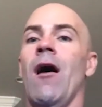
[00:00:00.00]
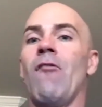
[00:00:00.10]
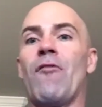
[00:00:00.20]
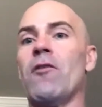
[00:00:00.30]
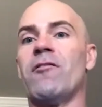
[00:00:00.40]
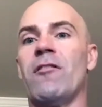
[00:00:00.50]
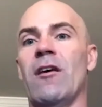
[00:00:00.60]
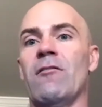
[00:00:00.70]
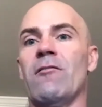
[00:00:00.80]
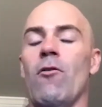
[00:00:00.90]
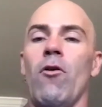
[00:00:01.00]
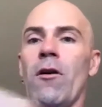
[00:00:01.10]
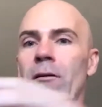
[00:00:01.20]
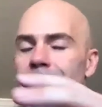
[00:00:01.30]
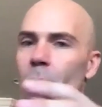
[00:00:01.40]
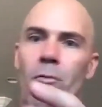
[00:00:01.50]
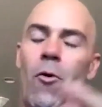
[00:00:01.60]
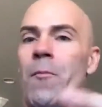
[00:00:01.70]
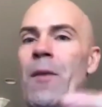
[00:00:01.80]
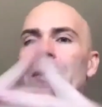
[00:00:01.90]
versus,
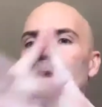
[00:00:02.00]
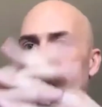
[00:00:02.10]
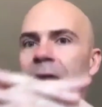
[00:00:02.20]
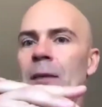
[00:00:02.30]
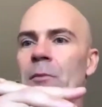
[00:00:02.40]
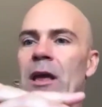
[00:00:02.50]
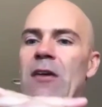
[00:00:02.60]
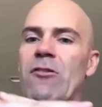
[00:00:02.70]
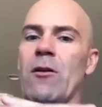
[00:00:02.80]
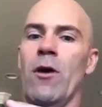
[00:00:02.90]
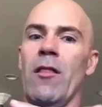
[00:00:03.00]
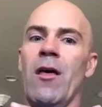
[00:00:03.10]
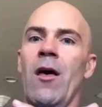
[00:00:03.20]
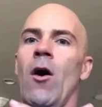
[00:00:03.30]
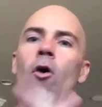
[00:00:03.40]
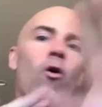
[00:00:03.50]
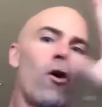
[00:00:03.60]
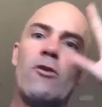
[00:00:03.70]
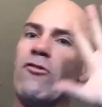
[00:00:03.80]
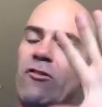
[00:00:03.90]
or maybe in combination with, or
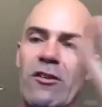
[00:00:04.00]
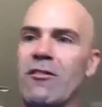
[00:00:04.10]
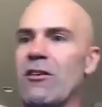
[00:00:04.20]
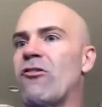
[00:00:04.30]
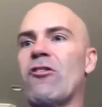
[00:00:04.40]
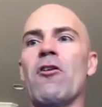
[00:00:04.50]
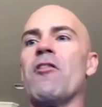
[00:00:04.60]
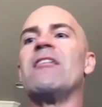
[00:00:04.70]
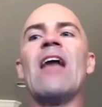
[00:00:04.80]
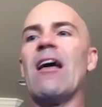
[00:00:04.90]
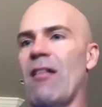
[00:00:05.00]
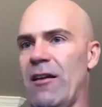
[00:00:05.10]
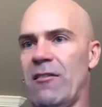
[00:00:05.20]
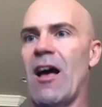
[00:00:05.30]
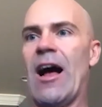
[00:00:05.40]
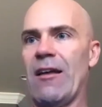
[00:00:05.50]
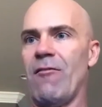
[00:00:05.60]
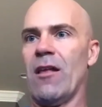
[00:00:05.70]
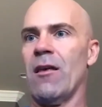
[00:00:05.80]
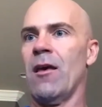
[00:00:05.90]
you should just insure the daylights out of
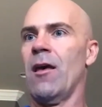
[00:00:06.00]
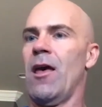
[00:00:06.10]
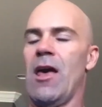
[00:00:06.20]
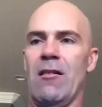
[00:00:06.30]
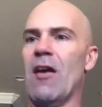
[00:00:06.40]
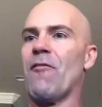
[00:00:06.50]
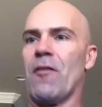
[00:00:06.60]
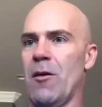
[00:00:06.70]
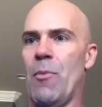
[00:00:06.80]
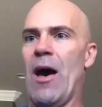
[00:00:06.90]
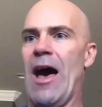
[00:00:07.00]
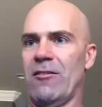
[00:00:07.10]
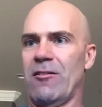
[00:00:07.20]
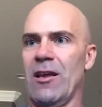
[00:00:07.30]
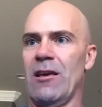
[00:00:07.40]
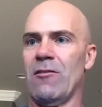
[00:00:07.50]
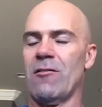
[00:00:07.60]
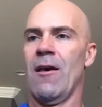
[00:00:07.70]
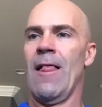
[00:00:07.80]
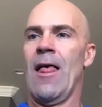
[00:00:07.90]
it in different
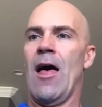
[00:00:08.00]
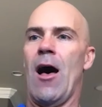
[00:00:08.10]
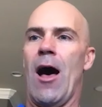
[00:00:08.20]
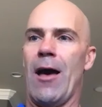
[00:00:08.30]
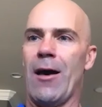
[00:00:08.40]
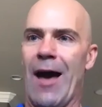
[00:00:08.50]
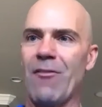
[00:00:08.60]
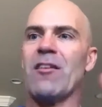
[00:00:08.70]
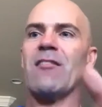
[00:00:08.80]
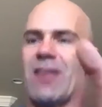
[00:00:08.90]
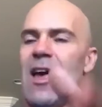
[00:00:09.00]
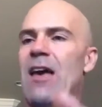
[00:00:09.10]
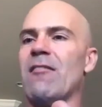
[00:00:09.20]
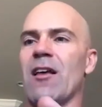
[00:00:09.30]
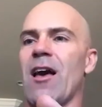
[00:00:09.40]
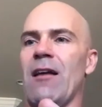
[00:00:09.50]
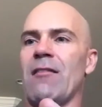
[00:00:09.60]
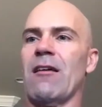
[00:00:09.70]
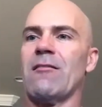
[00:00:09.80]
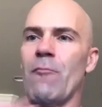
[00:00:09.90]
capacities. Obviously, today is the
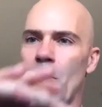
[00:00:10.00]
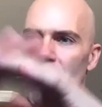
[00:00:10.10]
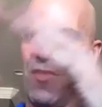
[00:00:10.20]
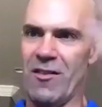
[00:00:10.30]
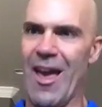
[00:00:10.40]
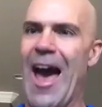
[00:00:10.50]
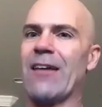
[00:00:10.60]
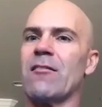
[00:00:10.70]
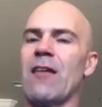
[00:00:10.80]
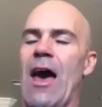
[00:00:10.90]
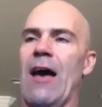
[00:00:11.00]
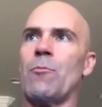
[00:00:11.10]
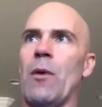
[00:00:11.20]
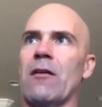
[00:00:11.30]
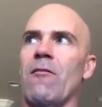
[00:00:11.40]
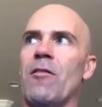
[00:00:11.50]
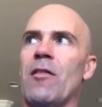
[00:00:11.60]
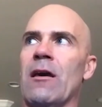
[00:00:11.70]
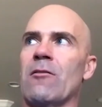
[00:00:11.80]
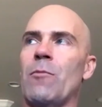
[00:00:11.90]
context of more of the tax aspect of
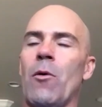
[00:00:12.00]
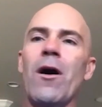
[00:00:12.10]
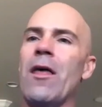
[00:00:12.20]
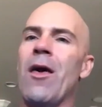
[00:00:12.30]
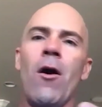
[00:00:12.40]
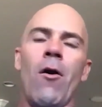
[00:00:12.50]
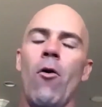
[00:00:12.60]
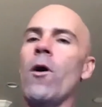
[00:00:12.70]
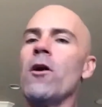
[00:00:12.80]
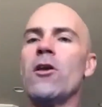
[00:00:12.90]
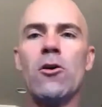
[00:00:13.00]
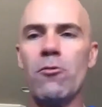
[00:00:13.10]
things, but where do you